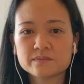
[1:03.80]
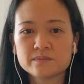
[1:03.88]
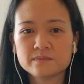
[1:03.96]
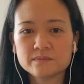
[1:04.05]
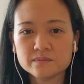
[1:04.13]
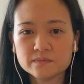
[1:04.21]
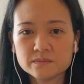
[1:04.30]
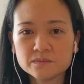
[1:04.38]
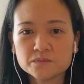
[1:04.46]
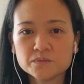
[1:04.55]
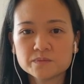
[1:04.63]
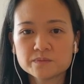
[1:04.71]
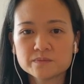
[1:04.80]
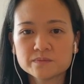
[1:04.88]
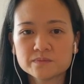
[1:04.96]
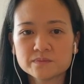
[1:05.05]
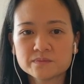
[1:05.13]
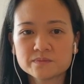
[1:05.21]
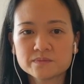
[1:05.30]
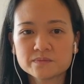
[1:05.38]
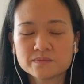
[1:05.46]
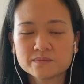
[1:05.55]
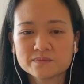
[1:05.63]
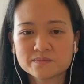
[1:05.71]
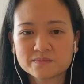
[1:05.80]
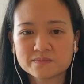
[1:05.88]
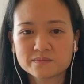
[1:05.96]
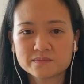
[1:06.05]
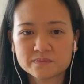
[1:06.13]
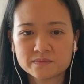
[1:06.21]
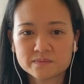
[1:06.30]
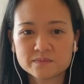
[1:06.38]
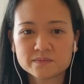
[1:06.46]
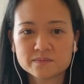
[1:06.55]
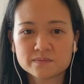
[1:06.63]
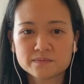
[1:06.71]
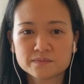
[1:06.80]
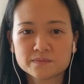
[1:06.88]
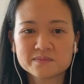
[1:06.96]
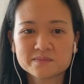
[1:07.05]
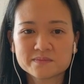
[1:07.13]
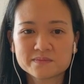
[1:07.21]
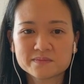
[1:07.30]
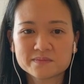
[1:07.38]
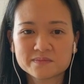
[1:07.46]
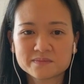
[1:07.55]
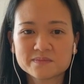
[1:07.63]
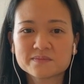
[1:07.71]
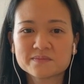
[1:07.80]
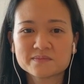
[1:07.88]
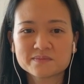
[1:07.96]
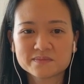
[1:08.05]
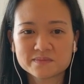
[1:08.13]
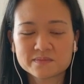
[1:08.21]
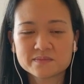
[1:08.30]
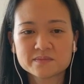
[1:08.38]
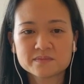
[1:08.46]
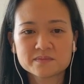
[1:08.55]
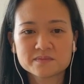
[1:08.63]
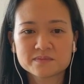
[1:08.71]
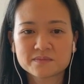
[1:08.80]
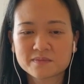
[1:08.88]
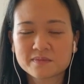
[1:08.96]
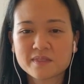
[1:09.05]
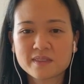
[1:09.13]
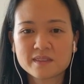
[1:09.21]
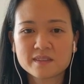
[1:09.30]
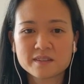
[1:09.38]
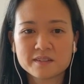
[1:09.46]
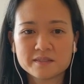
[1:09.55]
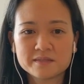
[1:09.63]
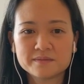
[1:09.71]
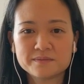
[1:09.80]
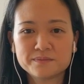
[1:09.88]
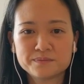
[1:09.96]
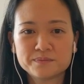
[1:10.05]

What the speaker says: No words are spoken by the person on screen.